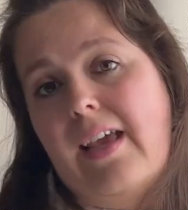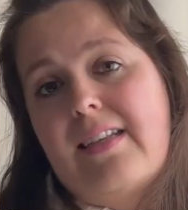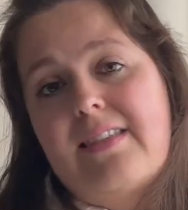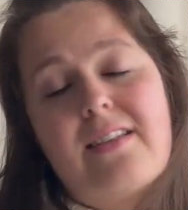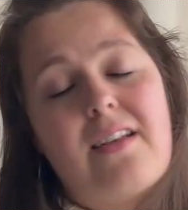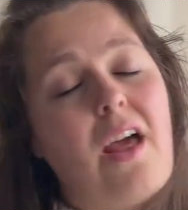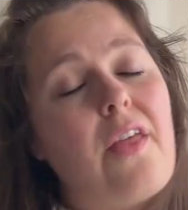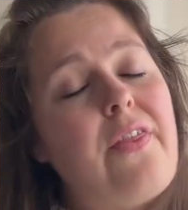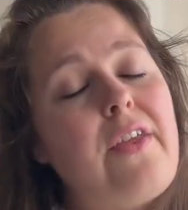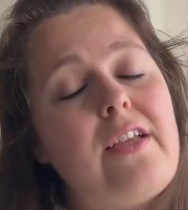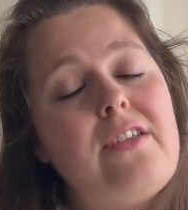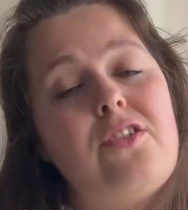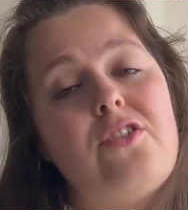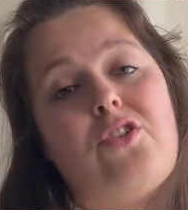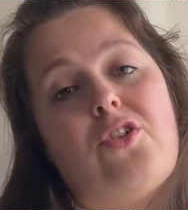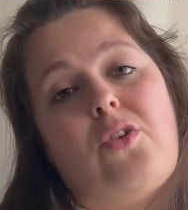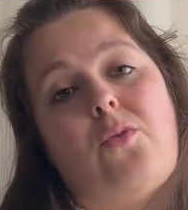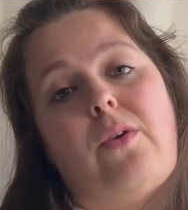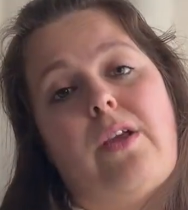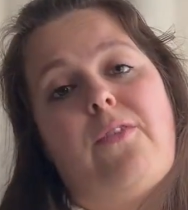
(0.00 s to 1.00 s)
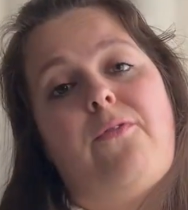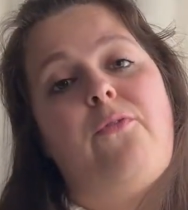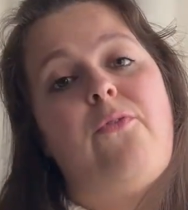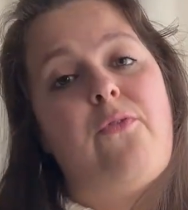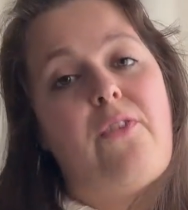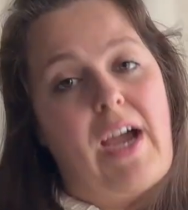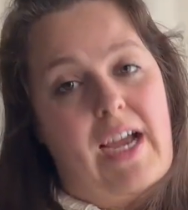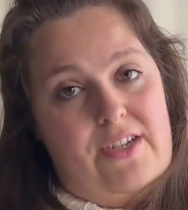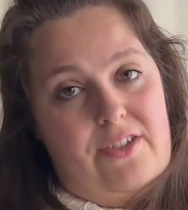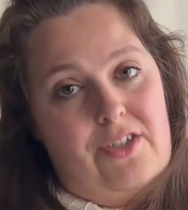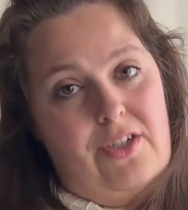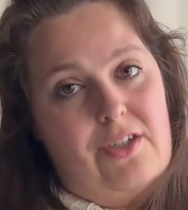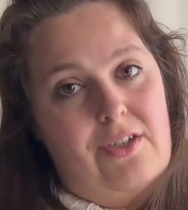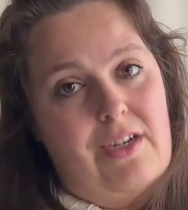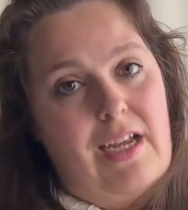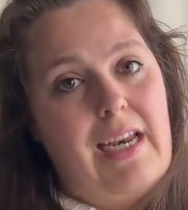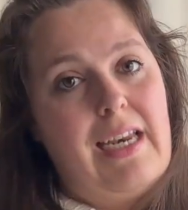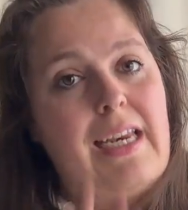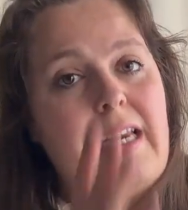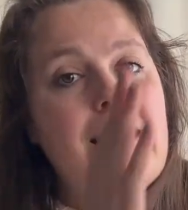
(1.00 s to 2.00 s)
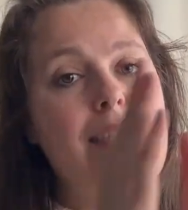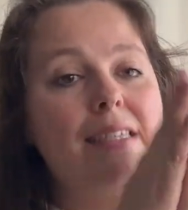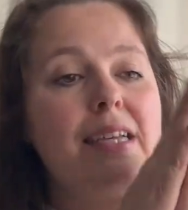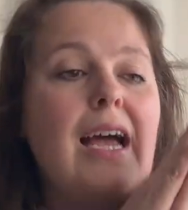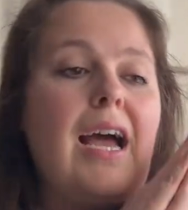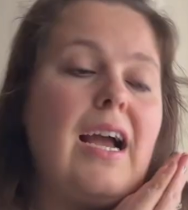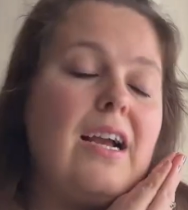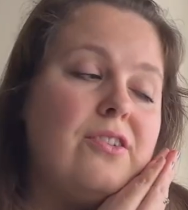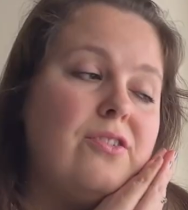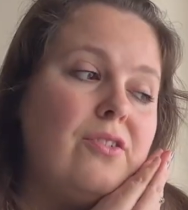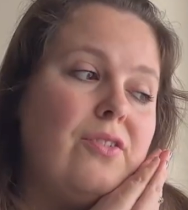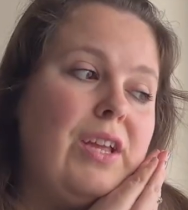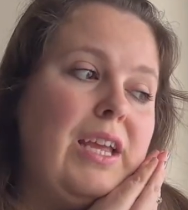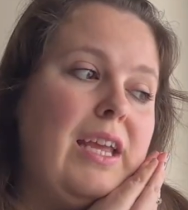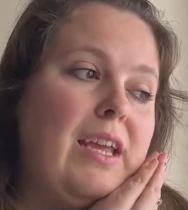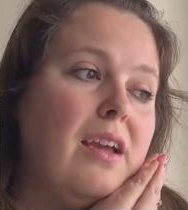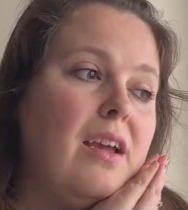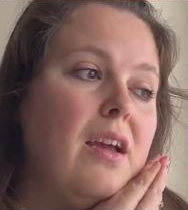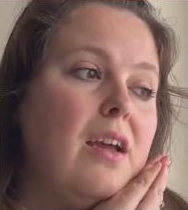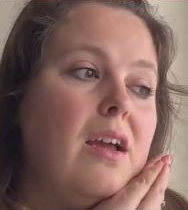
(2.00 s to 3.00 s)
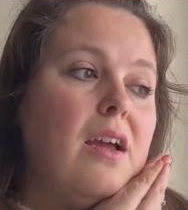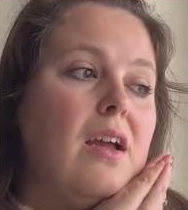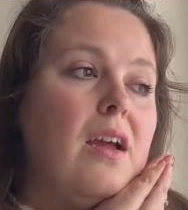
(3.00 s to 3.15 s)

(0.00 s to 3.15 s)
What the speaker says: has nothing to do with fashion, and it is actually